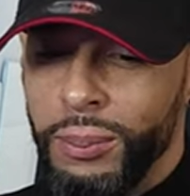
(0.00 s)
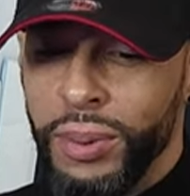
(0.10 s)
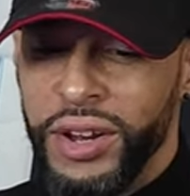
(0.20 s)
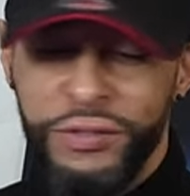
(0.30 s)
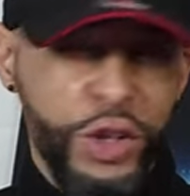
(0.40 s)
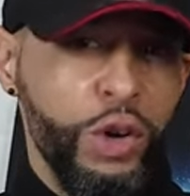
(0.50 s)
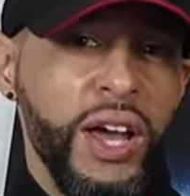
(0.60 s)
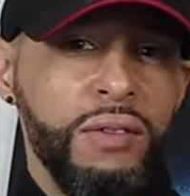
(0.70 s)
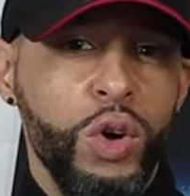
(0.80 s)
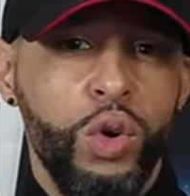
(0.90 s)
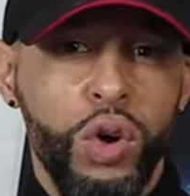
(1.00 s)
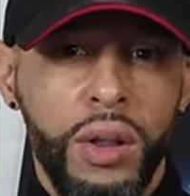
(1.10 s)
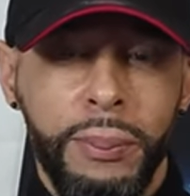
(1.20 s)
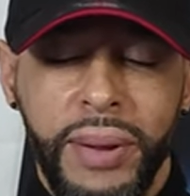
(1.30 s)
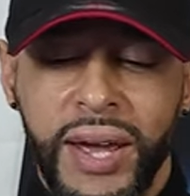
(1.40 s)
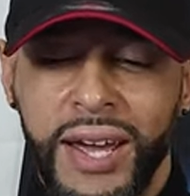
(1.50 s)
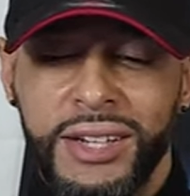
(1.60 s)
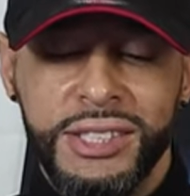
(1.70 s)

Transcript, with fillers: But if you don't have a cooling pad, it